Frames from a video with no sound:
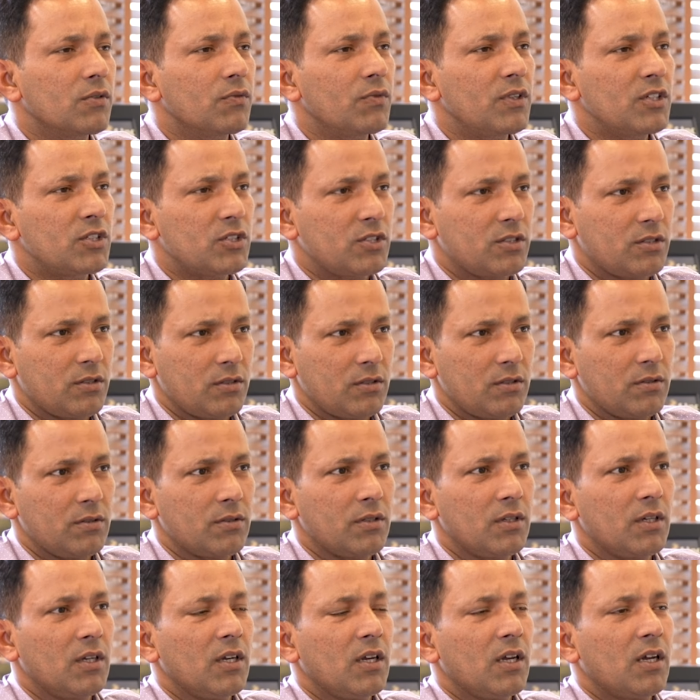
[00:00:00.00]

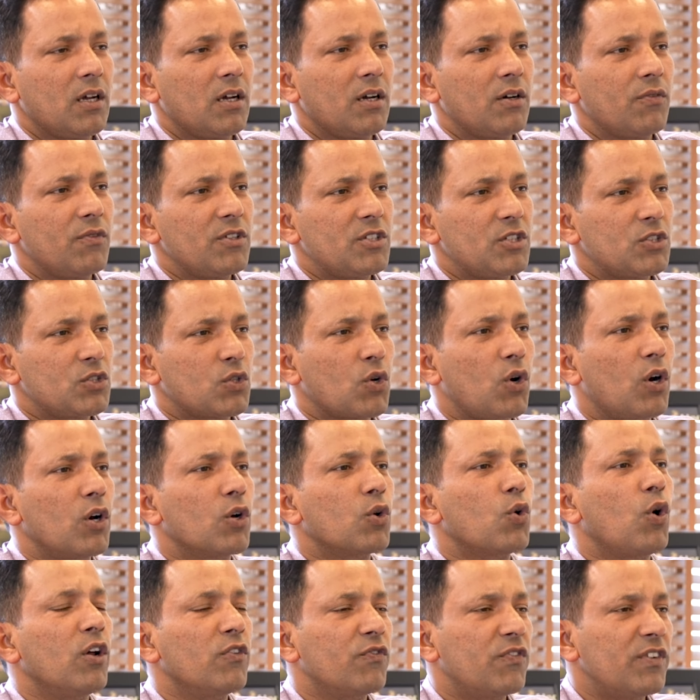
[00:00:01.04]

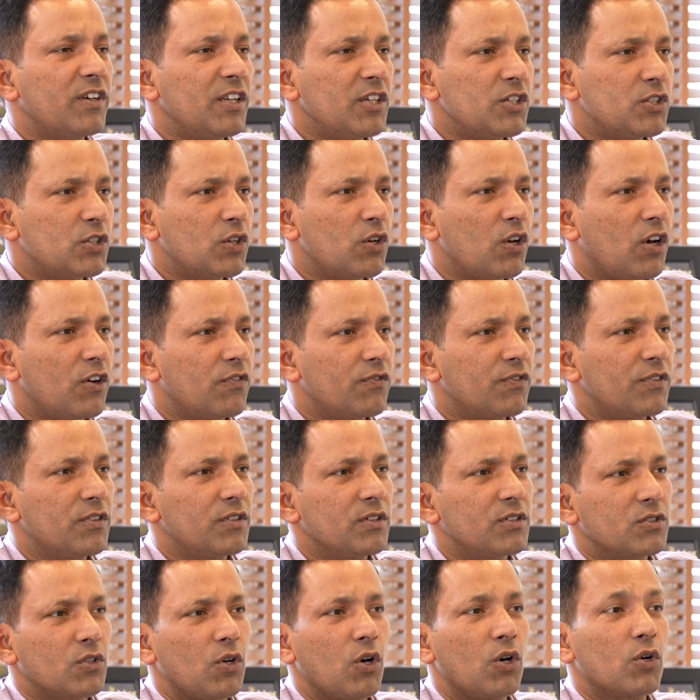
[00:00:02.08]
called confidential
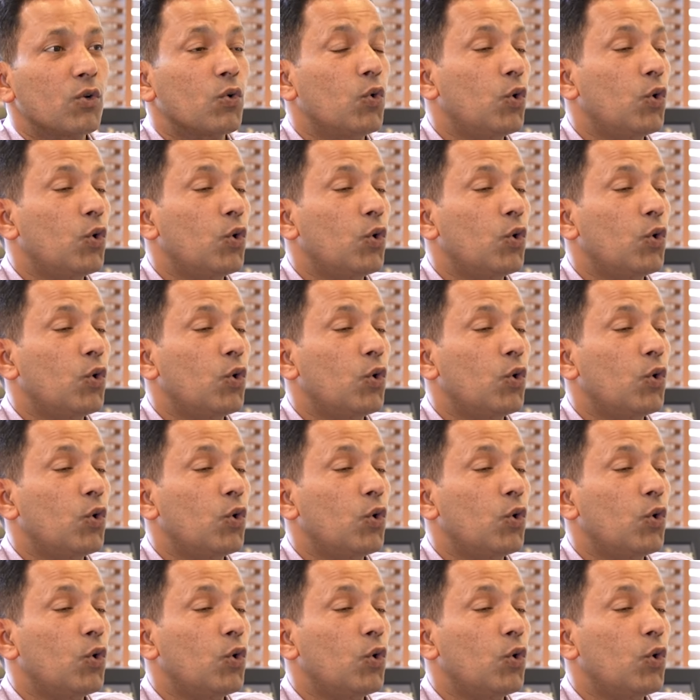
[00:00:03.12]
office or